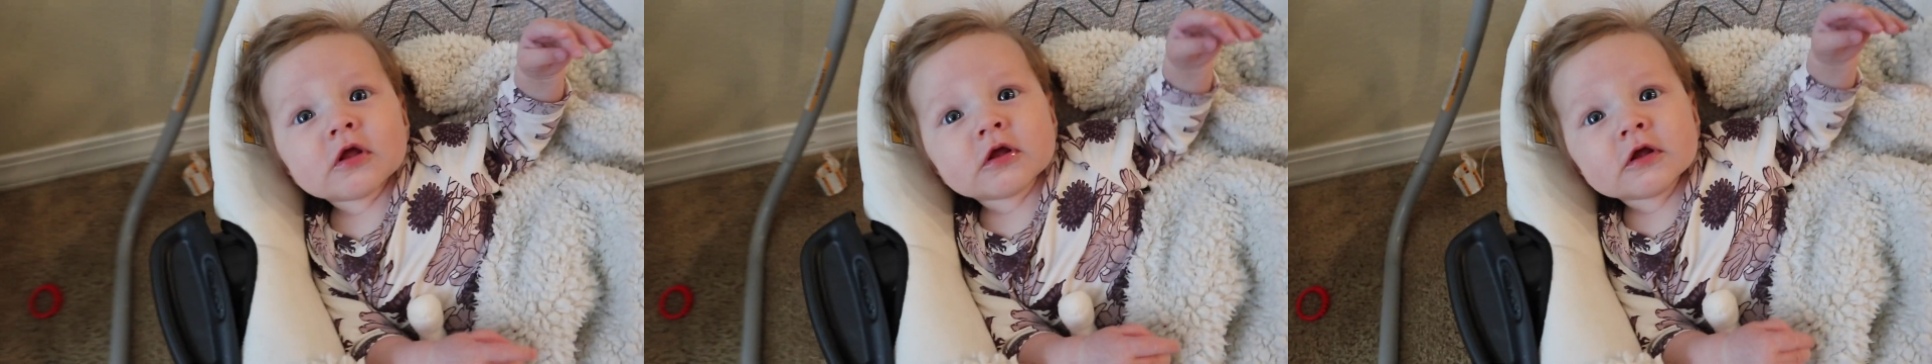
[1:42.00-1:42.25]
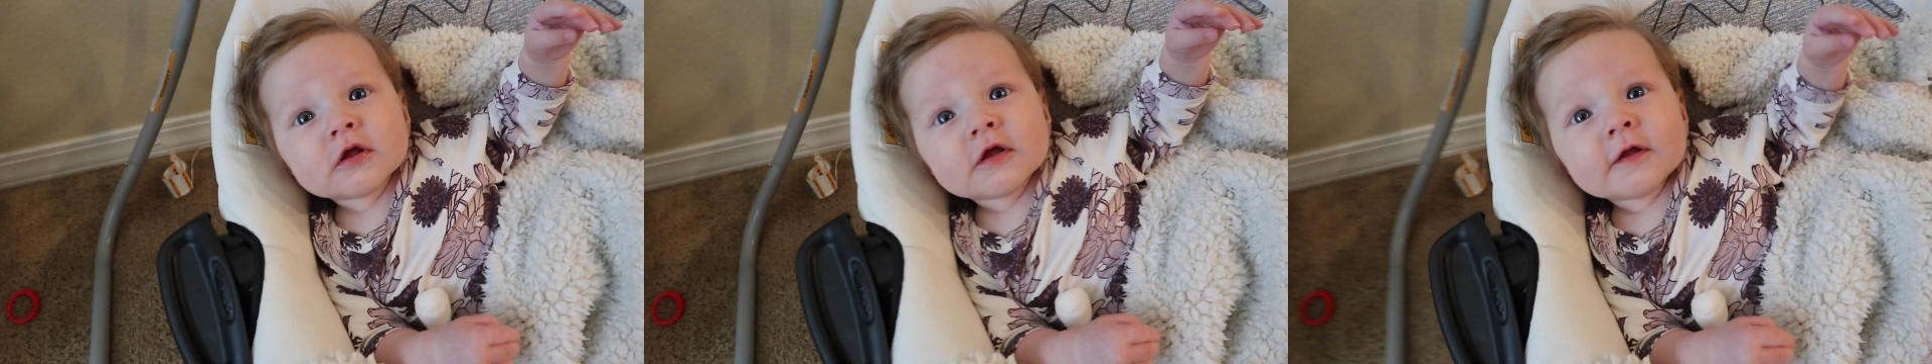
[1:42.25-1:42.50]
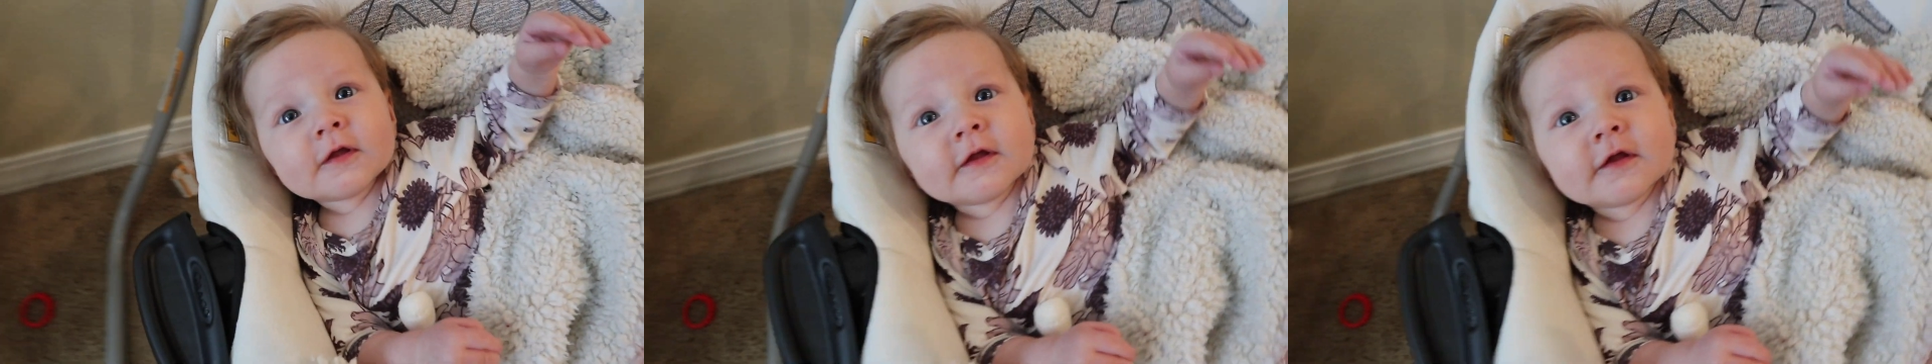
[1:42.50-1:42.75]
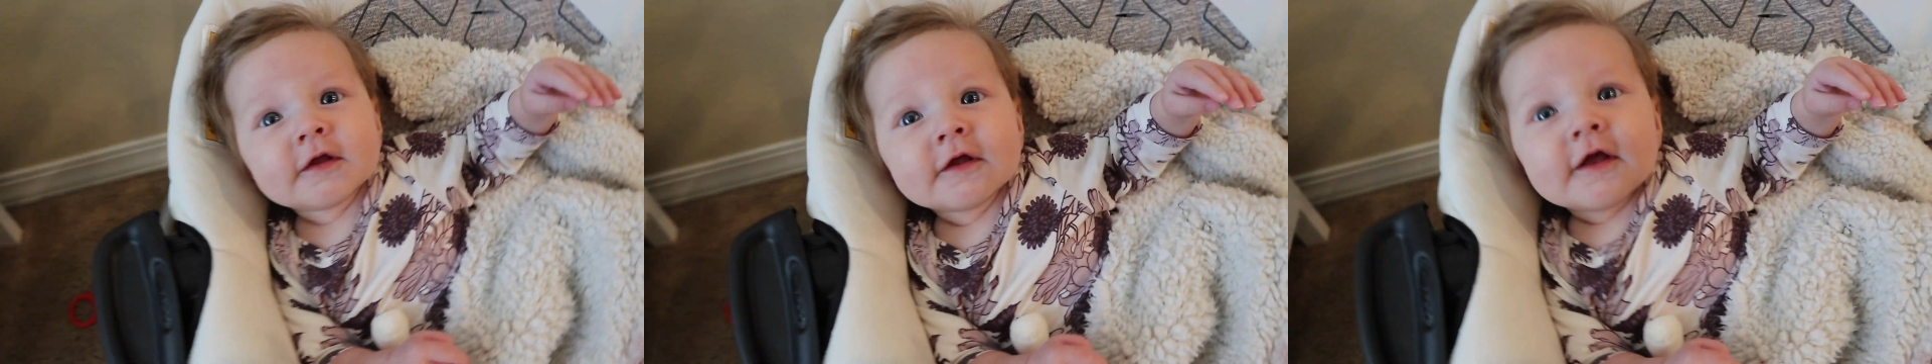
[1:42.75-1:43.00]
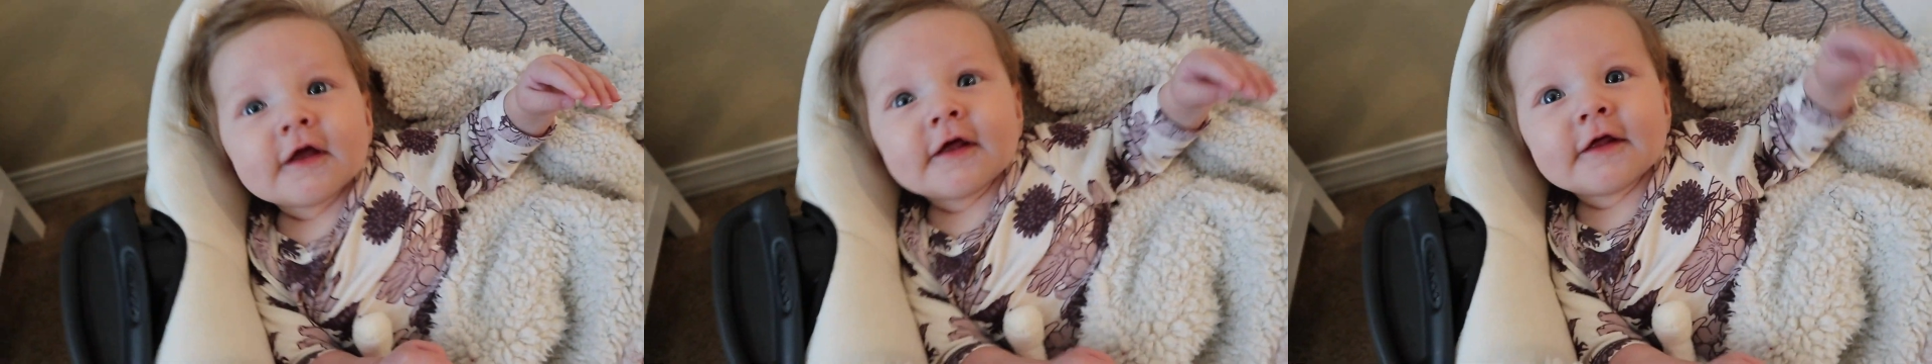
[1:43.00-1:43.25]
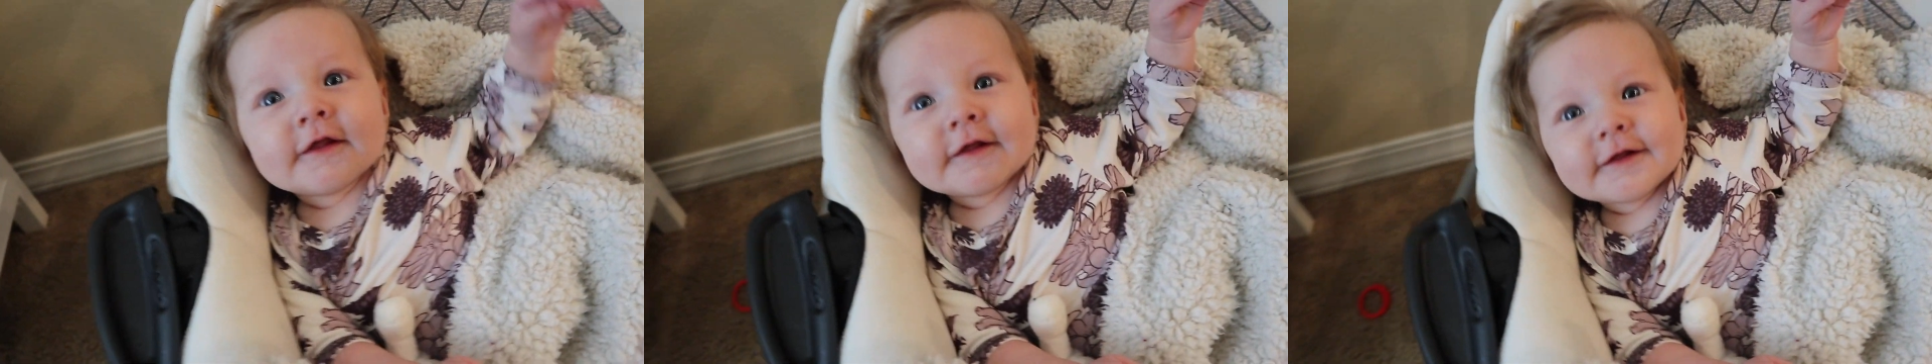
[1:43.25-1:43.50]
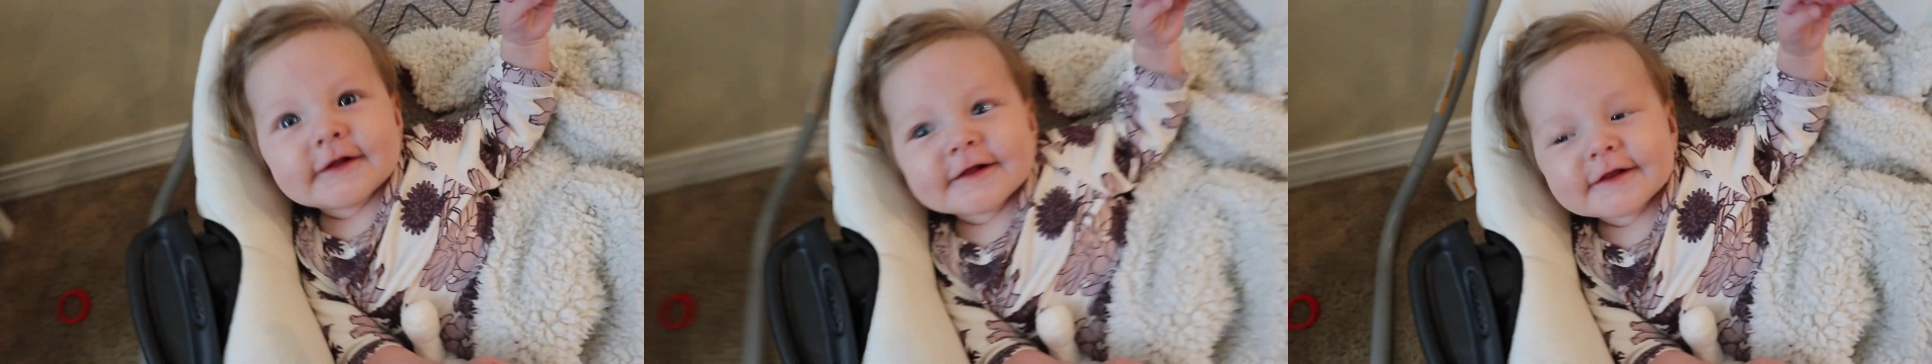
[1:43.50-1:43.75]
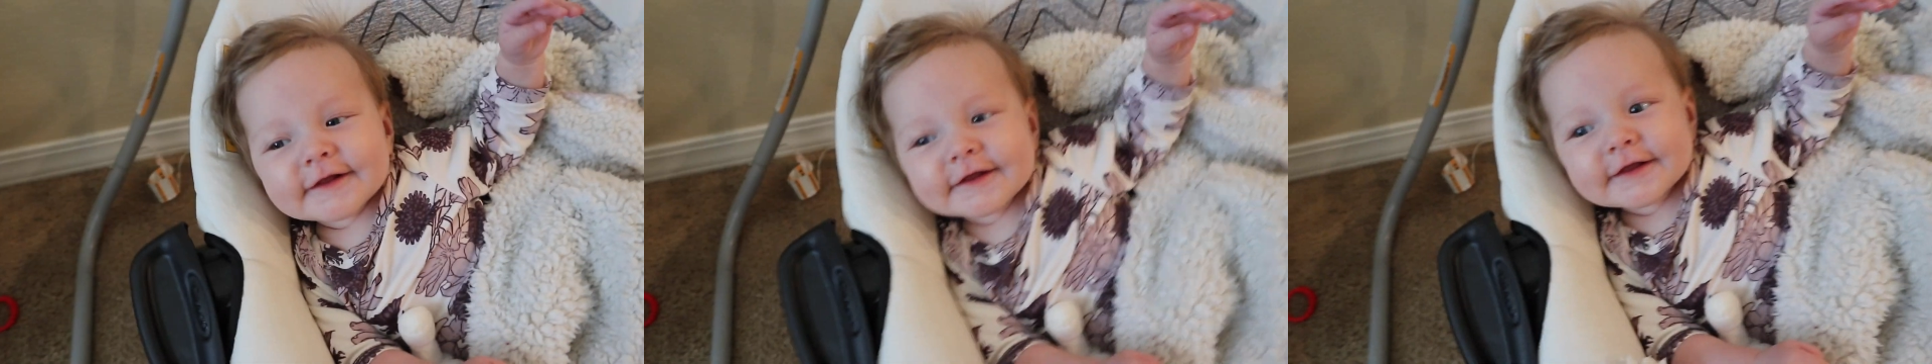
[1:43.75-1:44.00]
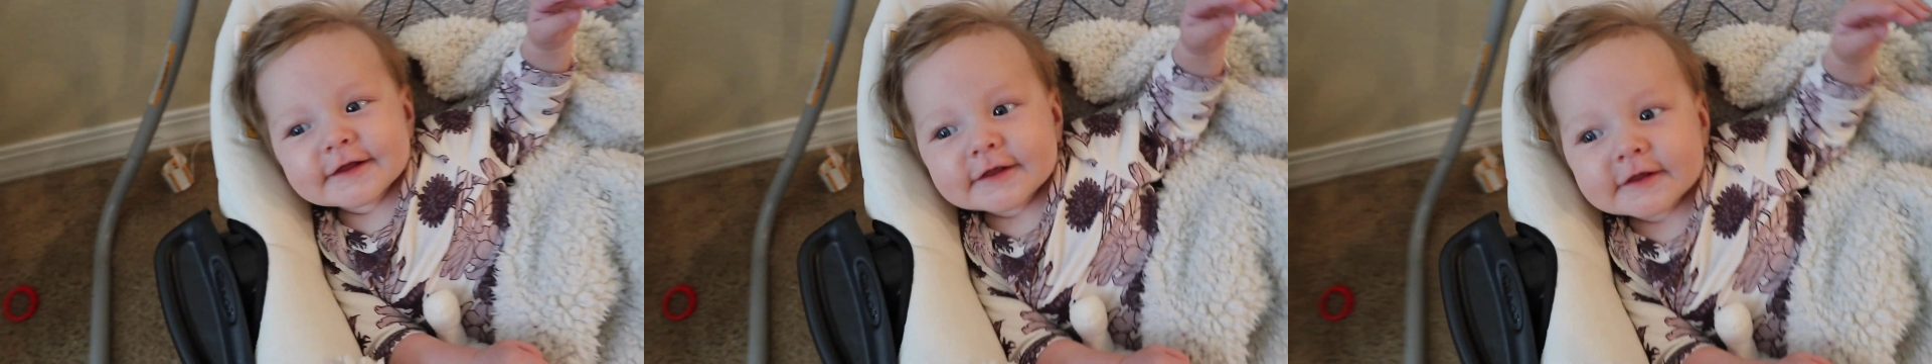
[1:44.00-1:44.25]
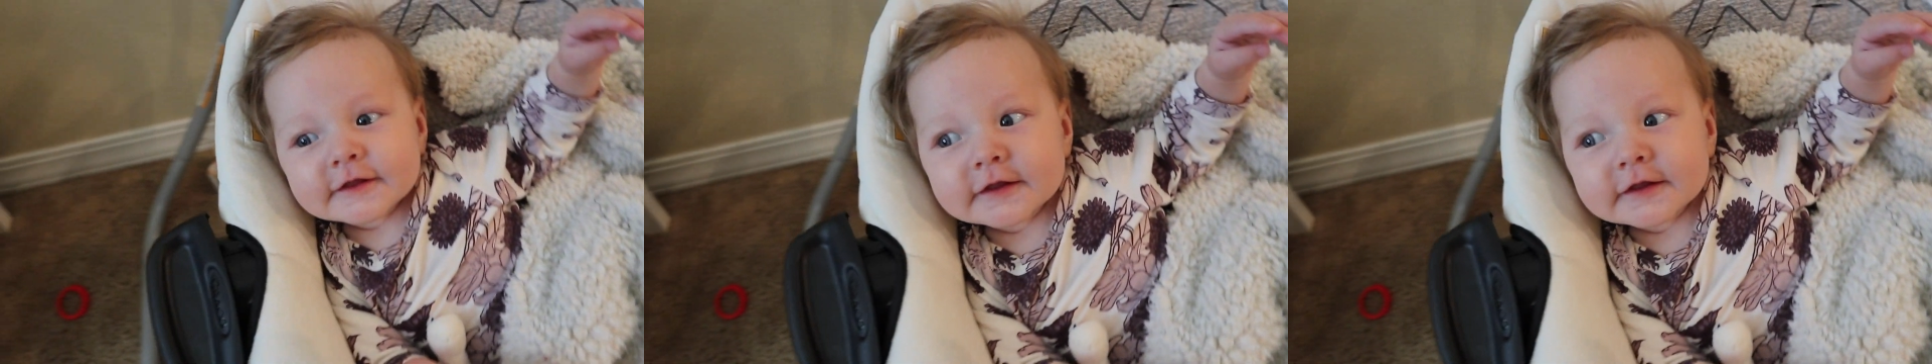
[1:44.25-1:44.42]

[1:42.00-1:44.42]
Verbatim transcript: Hi. Is that